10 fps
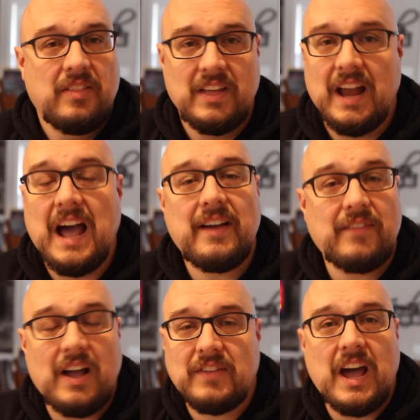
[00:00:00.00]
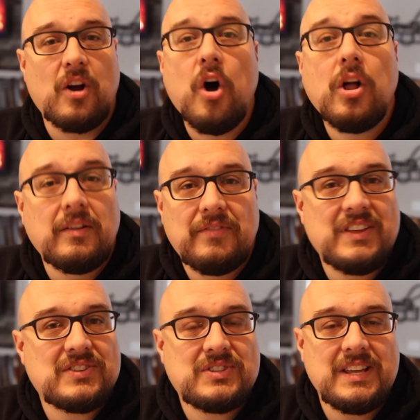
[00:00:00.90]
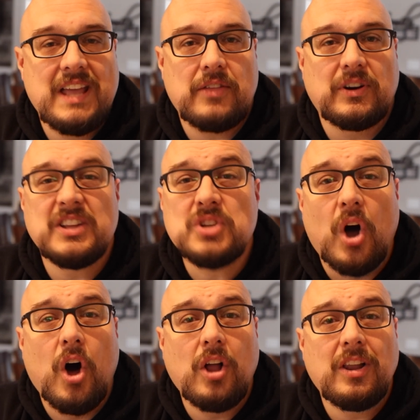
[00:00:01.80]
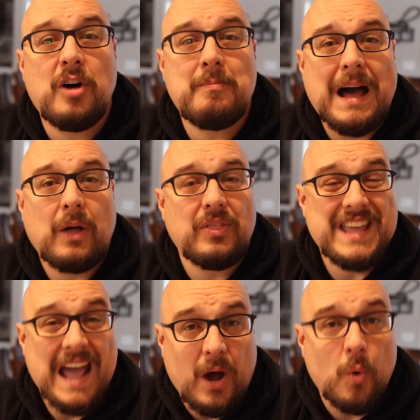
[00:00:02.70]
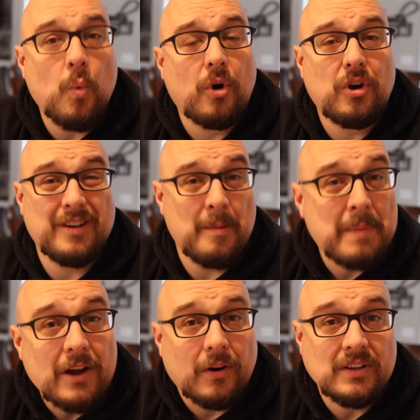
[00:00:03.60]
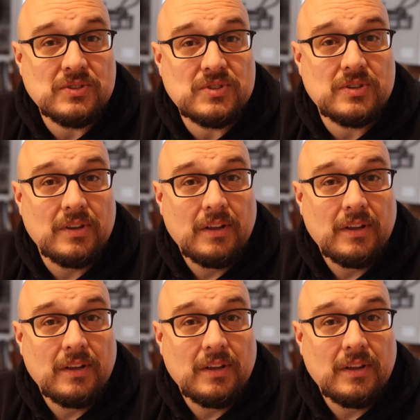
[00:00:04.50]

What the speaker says: that I've got all of this together, and it's all about the outward appearance.